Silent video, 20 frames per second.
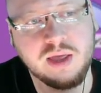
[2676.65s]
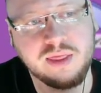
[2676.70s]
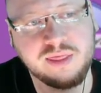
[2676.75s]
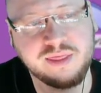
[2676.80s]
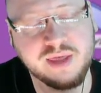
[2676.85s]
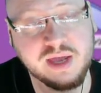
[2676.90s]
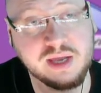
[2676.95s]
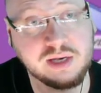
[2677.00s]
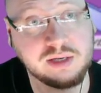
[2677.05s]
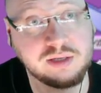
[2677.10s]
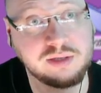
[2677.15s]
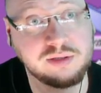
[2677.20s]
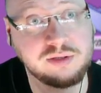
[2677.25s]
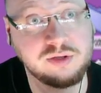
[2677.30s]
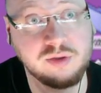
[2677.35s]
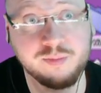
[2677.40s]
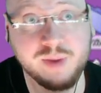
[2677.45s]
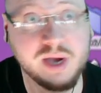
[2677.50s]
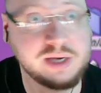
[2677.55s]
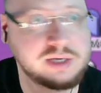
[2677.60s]
then
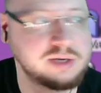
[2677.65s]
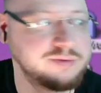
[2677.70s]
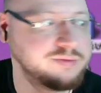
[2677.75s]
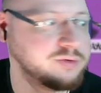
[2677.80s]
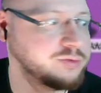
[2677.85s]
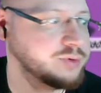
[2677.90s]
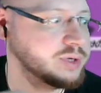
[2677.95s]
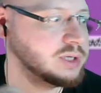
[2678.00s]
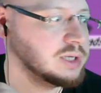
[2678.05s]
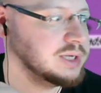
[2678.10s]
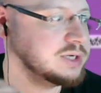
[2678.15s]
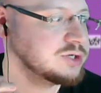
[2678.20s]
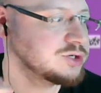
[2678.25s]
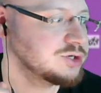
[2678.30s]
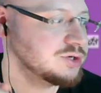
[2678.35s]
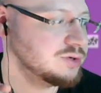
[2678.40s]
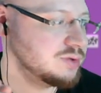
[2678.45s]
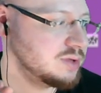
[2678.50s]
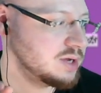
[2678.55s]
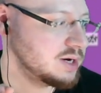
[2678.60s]
you might have a real
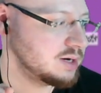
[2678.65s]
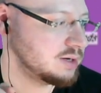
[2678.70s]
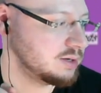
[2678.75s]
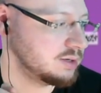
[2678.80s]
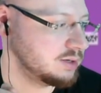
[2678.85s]
issue there.